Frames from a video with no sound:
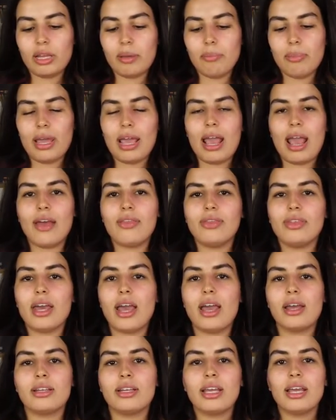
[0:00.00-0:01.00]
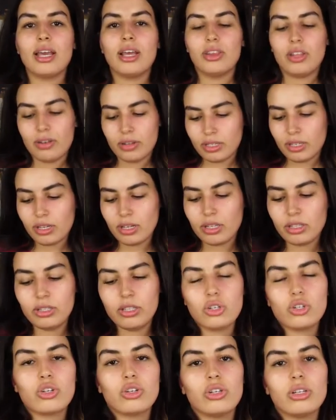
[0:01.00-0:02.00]
clip it, and then there is an
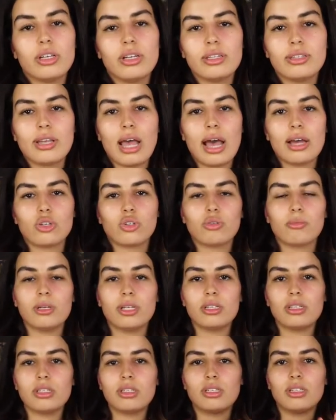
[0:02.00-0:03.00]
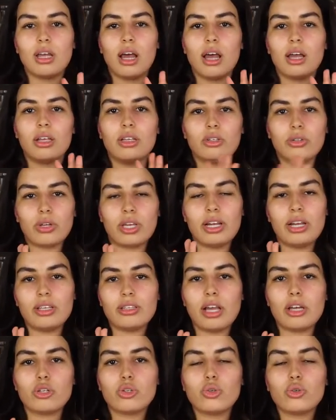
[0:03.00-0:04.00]
additional attachment that you can
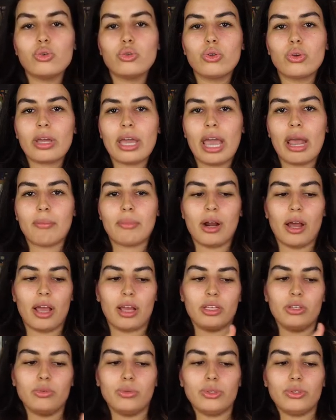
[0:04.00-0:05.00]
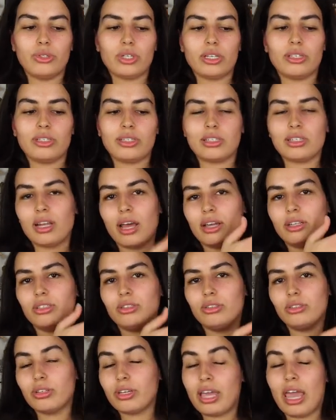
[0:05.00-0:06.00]
attach to the camera, and you would just
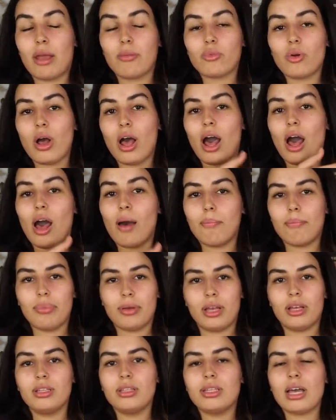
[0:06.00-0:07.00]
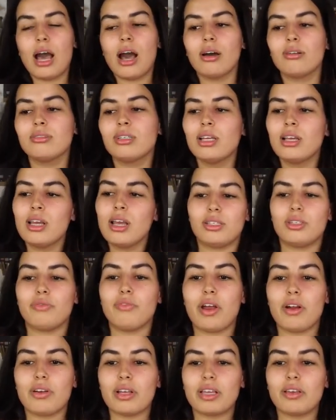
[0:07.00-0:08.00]
slide the camera up and down. It's
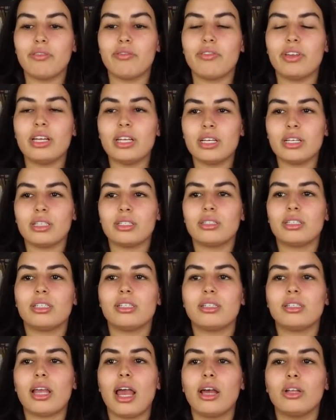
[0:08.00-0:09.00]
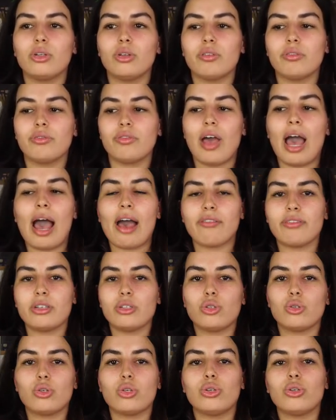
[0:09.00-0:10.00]
very convenient instead of
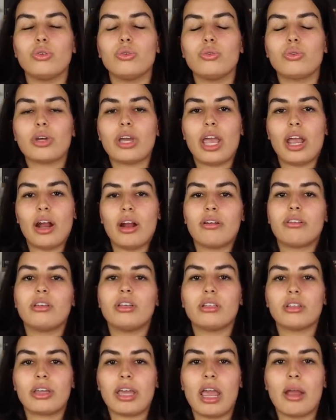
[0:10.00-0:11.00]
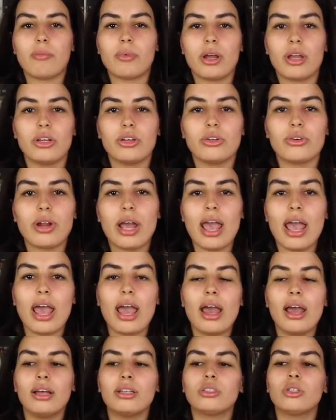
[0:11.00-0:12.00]
having to carry the camera in your
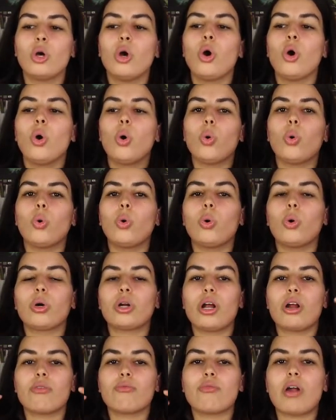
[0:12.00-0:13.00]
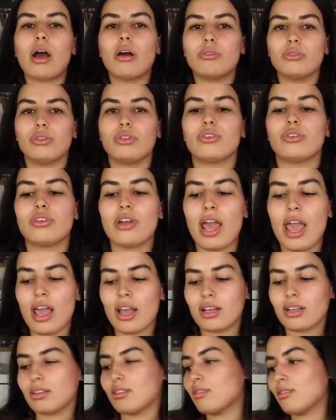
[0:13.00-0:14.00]
hand or around your
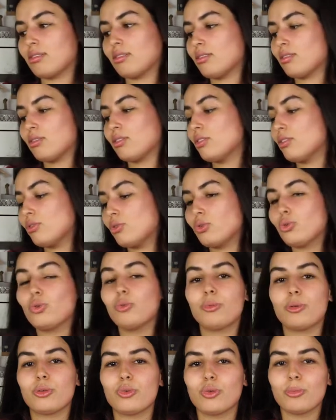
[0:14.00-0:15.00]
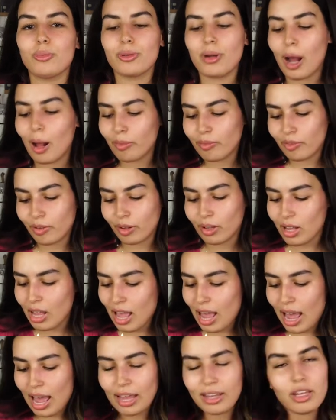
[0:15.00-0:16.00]
neck. This is super, super helpful.
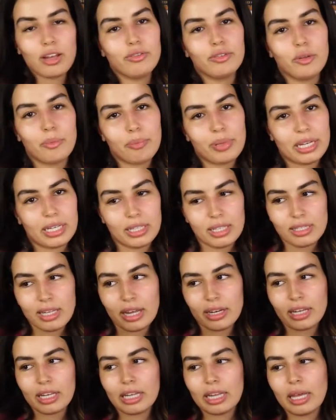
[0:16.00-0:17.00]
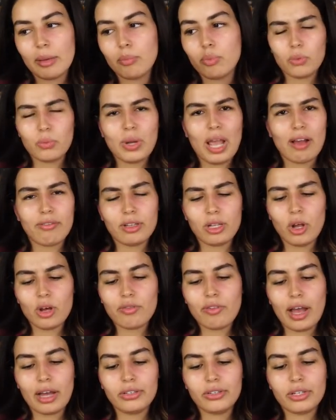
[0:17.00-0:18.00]
I love the Peak Design Clip. We have a
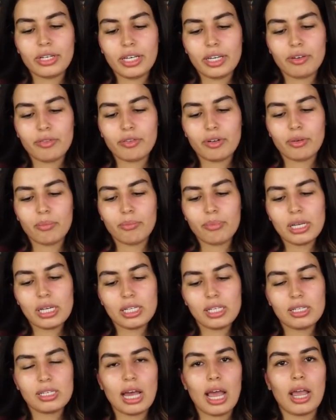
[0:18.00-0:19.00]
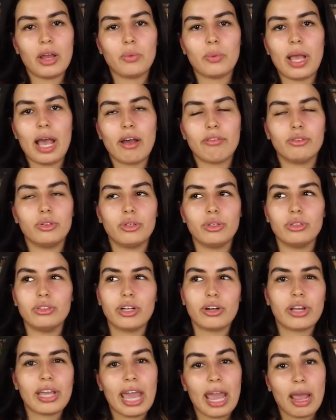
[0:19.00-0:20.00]
lot of other gear from Peak Design. We have their